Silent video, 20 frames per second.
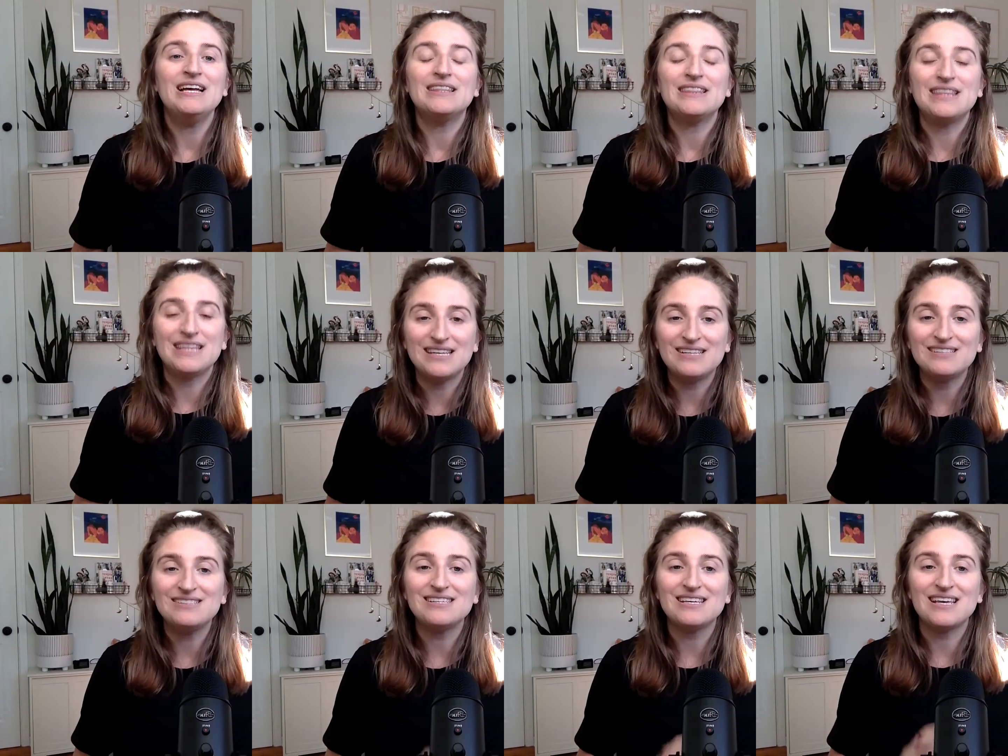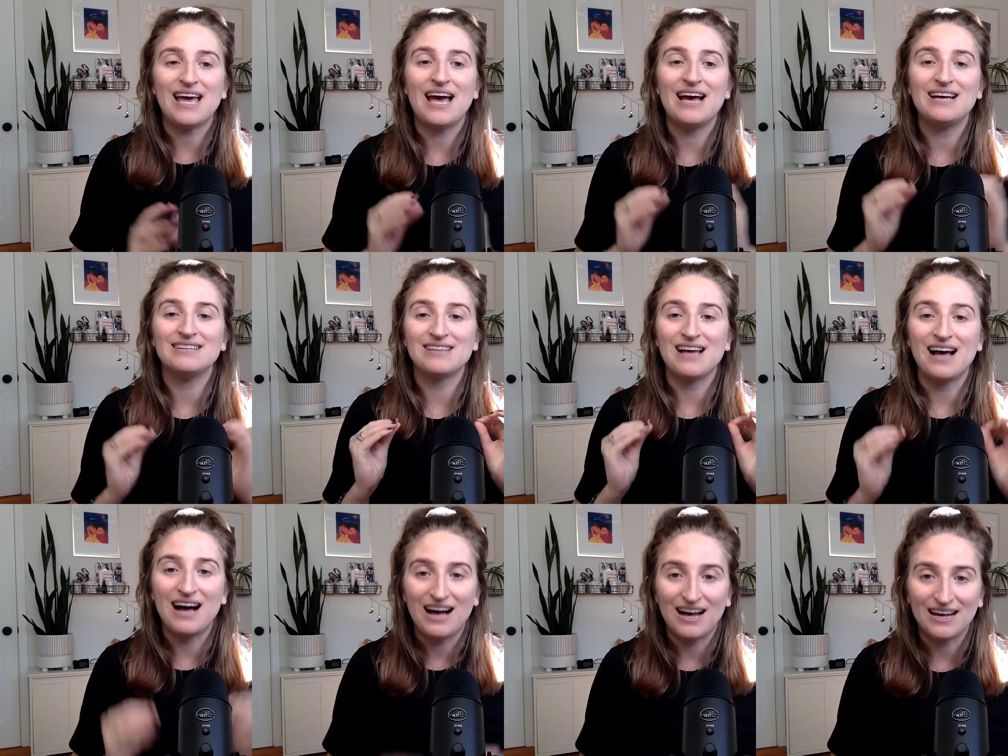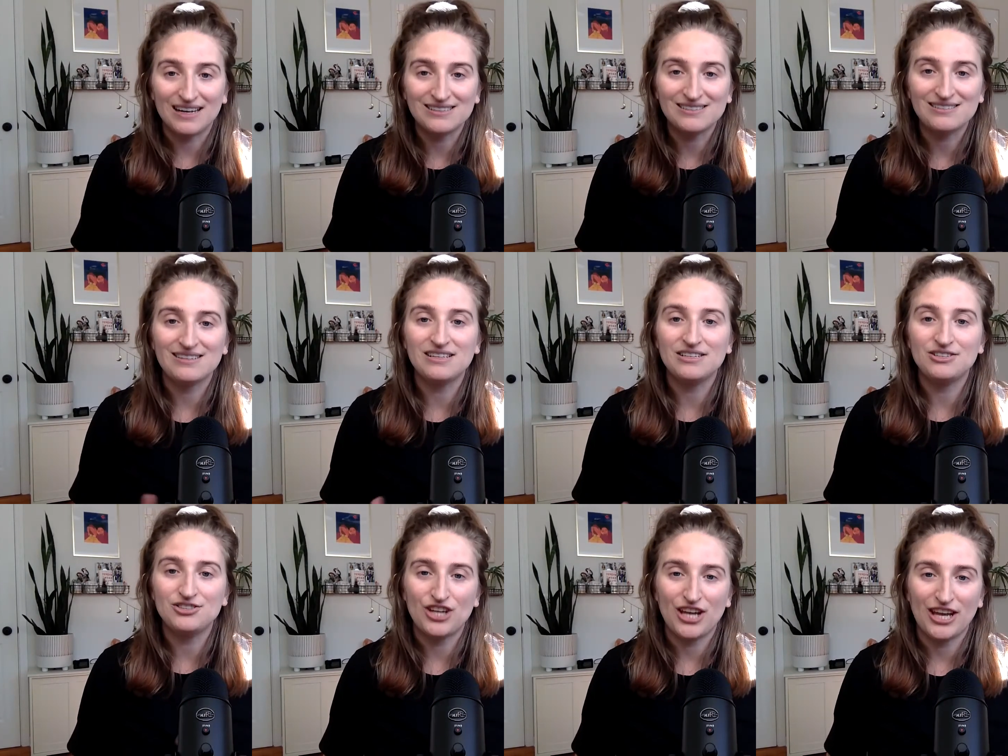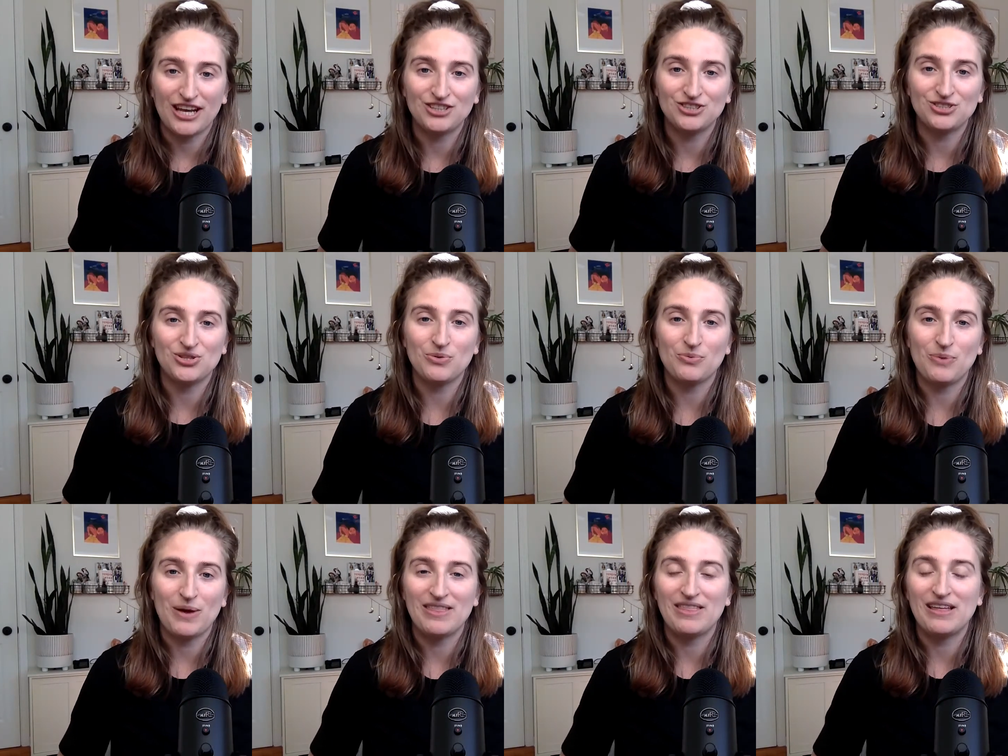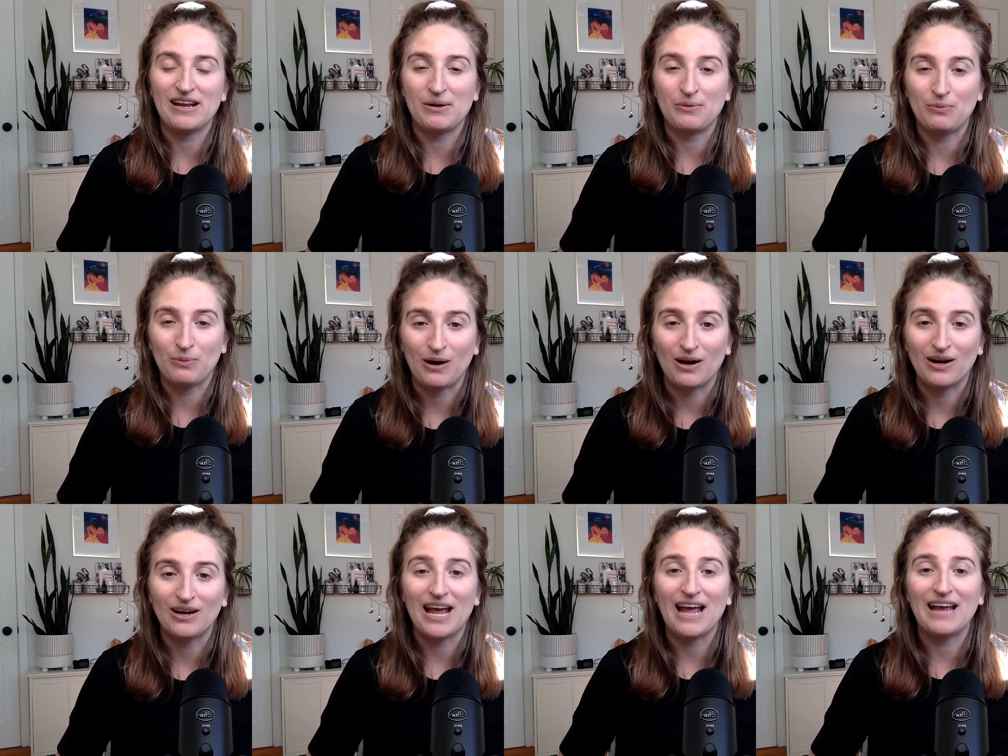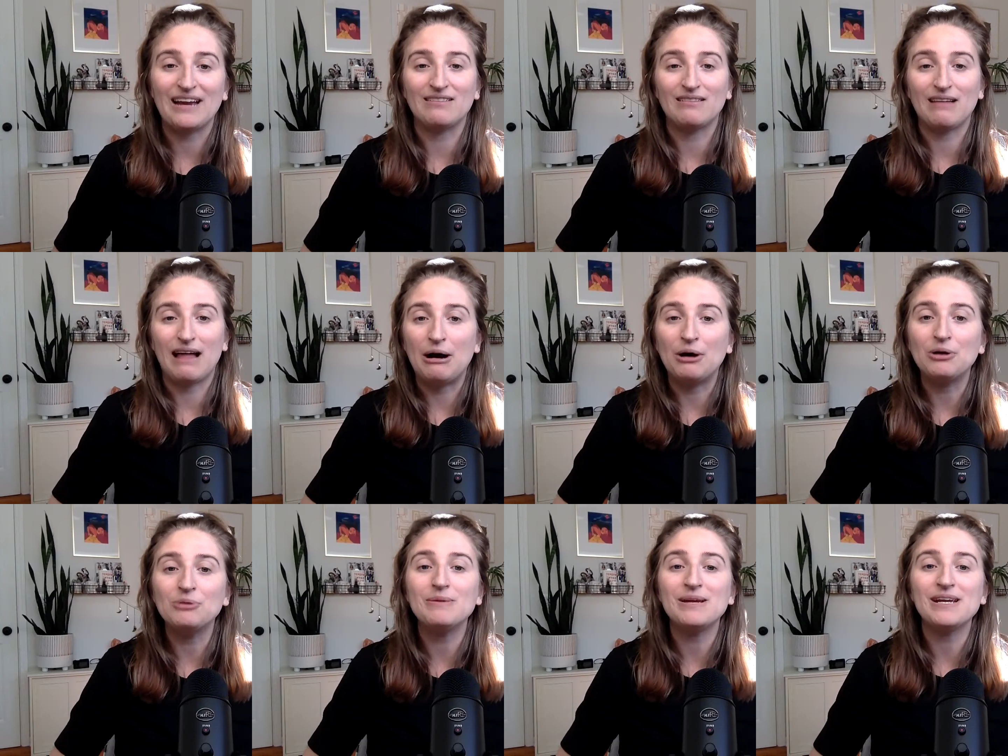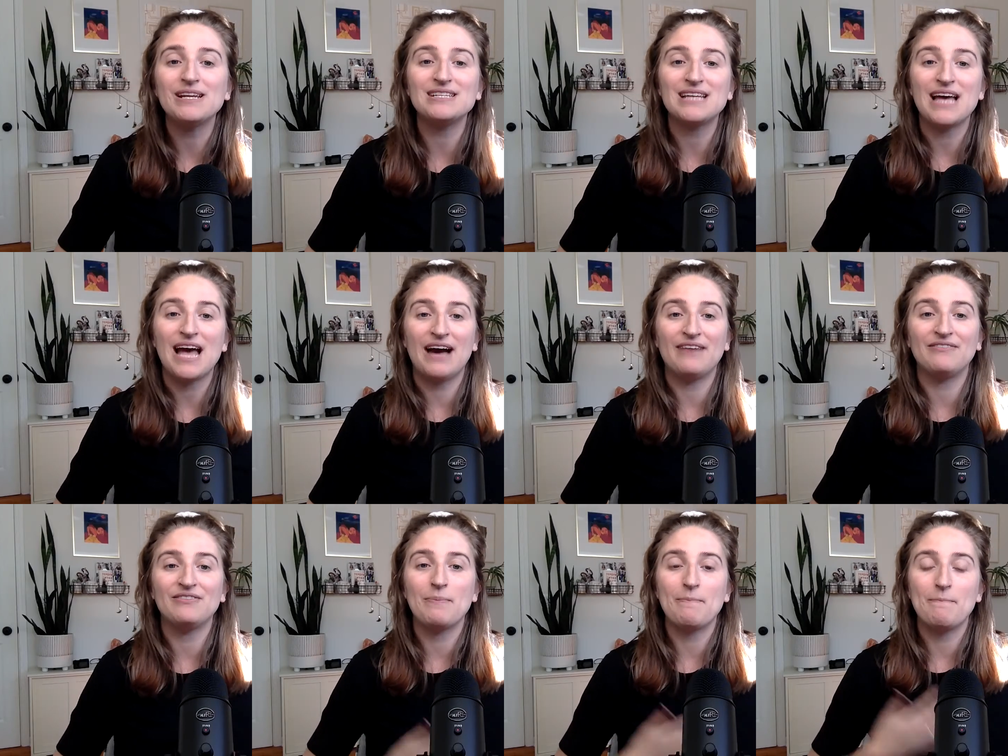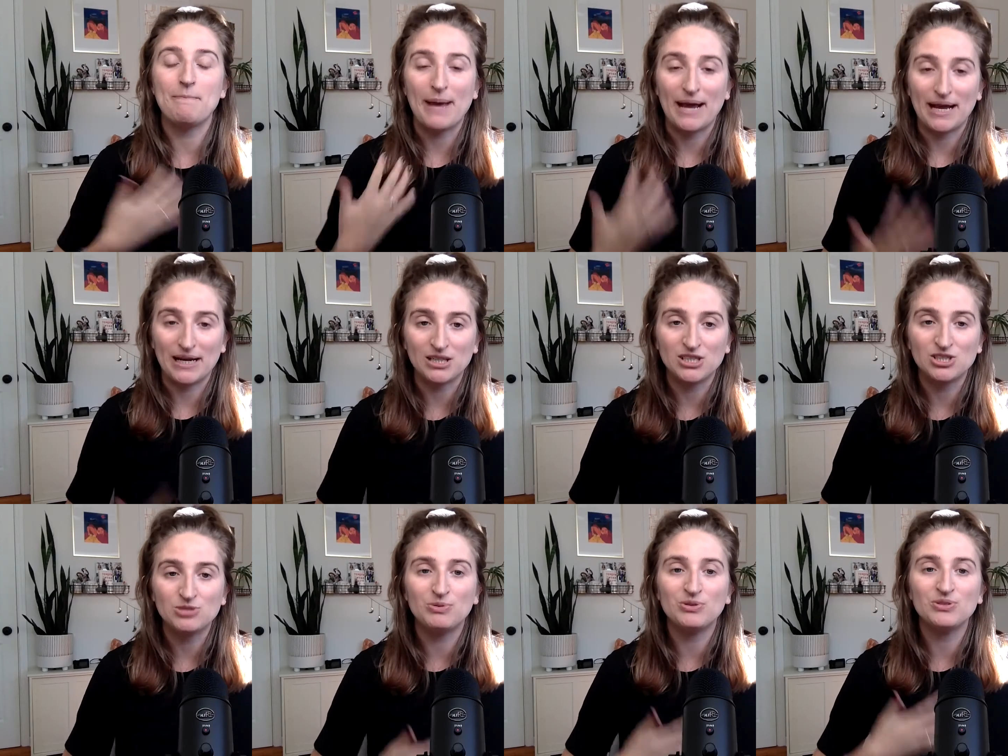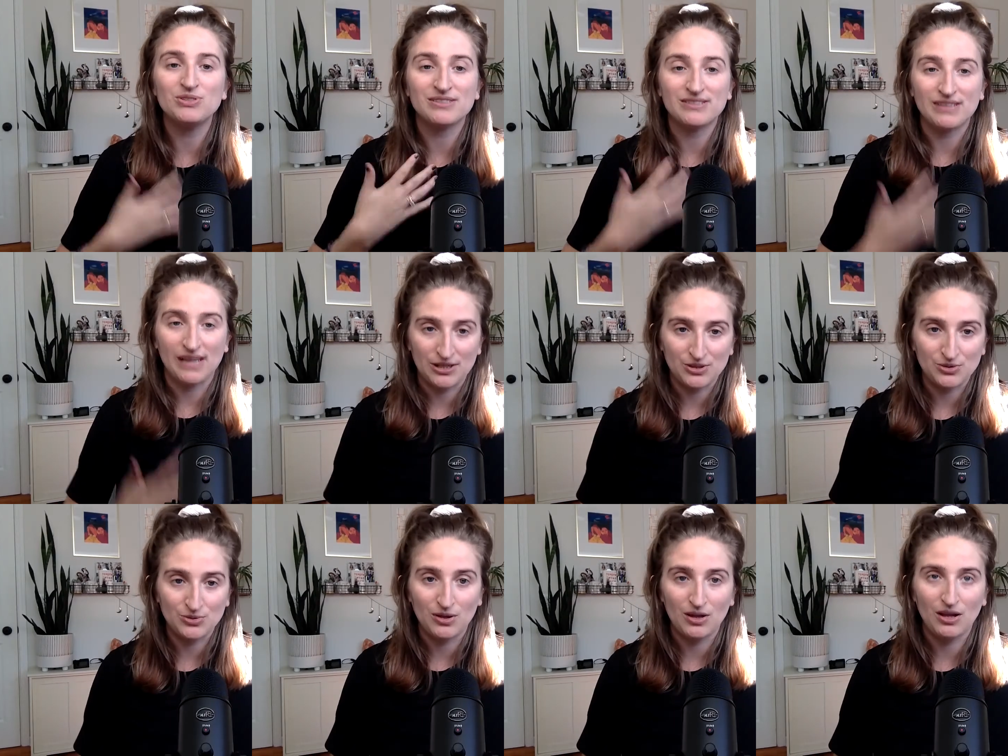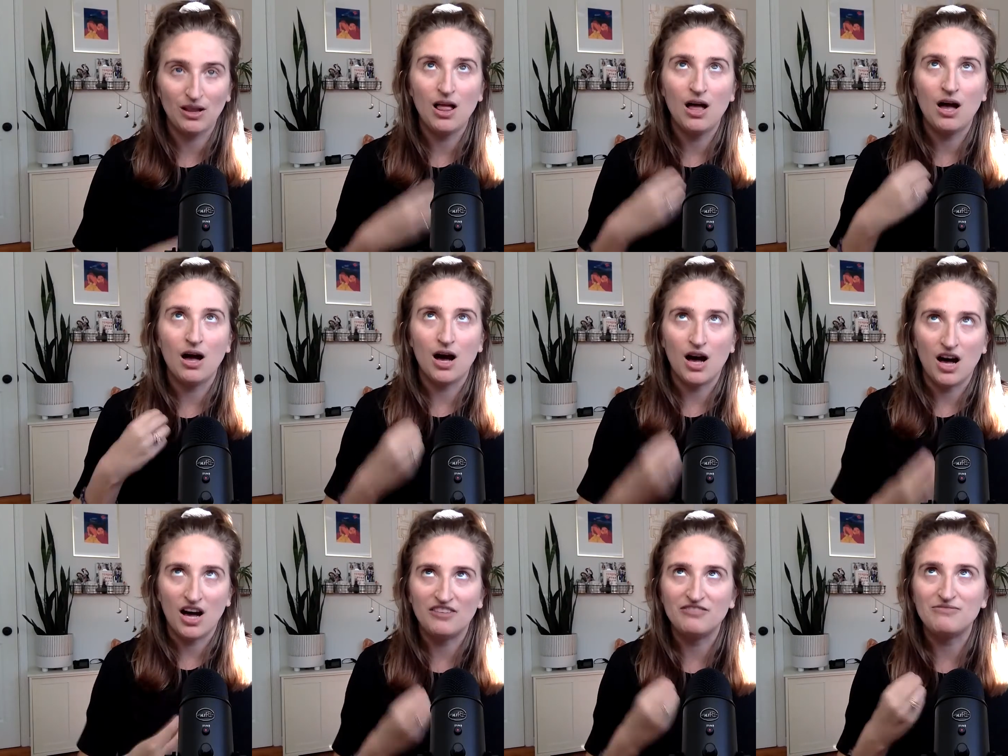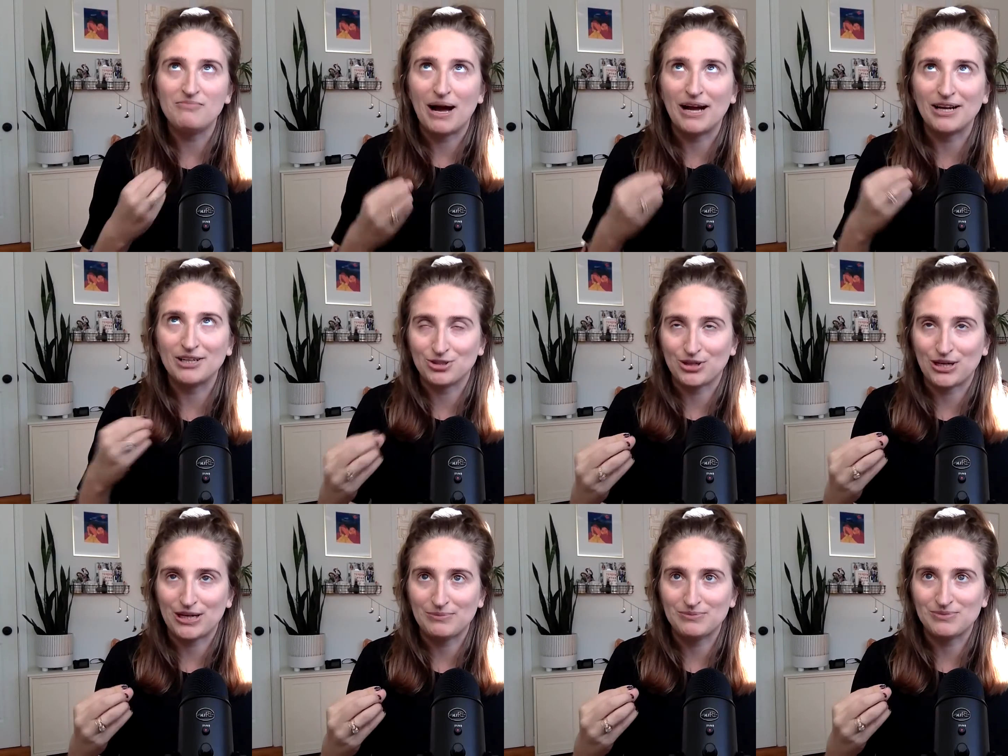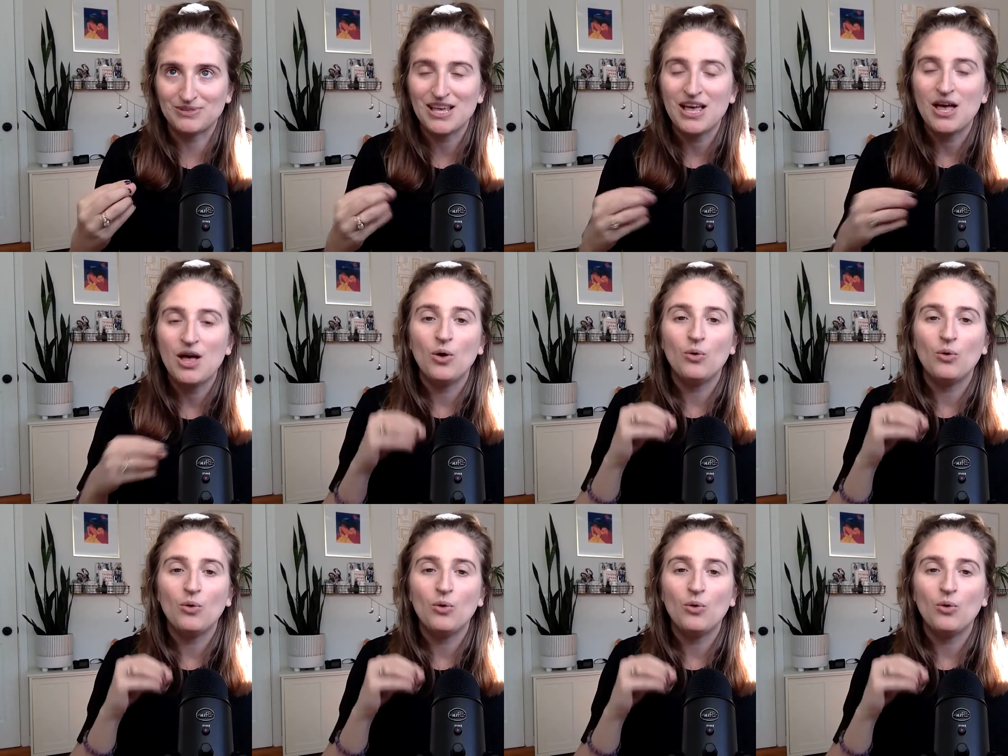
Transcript: This has honestly changed the way that I work and allowed me to have the manageable schedule of my dreams.